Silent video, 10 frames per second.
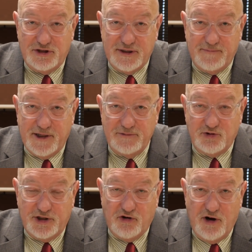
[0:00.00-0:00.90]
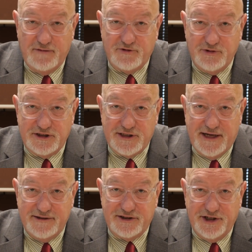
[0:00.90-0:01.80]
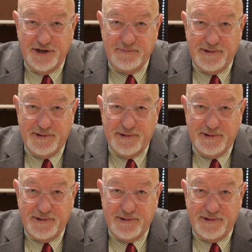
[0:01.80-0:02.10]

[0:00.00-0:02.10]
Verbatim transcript: Sometimes we go off to a solitary